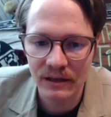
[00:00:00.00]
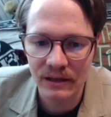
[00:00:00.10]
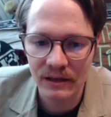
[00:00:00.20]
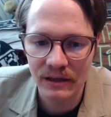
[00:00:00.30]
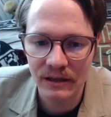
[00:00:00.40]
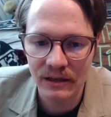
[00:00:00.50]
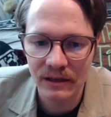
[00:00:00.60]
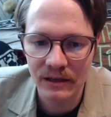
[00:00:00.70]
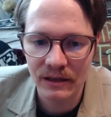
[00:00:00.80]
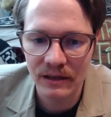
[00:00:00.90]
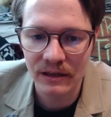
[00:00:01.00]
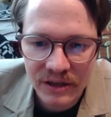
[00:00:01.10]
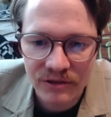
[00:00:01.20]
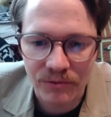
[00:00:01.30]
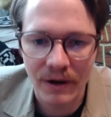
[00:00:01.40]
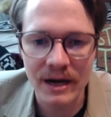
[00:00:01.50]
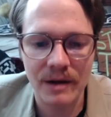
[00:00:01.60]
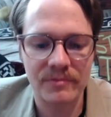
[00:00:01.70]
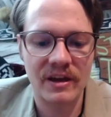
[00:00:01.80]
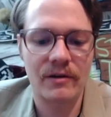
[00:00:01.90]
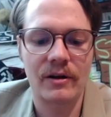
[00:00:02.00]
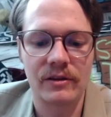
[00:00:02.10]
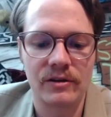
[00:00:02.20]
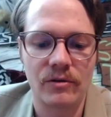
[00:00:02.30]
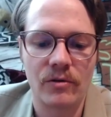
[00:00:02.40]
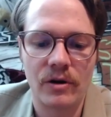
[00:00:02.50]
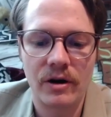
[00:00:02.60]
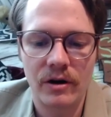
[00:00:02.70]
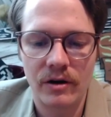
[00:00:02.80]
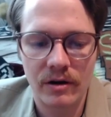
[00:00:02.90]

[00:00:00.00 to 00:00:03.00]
I would put this right up there on the door.